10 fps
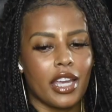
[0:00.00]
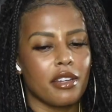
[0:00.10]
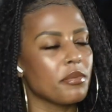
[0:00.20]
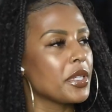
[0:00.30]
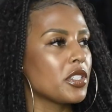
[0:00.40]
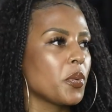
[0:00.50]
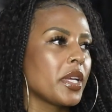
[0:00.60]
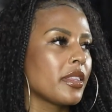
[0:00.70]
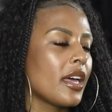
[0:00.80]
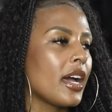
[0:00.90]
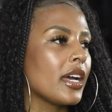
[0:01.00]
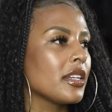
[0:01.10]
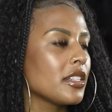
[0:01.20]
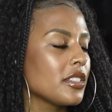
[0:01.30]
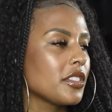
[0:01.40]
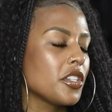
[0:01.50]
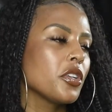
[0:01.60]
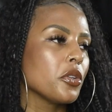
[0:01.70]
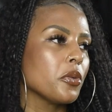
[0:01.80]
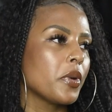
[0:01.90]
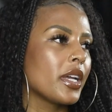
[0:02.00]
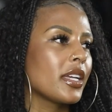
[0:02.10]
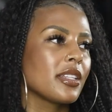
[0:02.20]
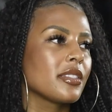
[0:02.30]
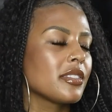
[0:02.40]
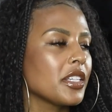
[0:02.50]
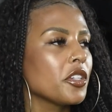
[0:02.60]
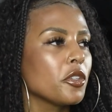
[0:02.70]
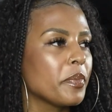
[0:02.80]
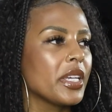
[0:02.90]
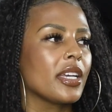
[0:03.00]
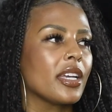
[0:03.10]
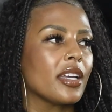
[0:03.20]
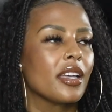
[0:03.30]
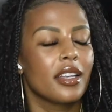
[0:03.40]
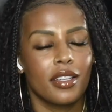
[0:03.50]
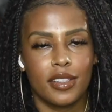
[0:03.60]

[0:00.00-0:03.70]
in between that too. It can still be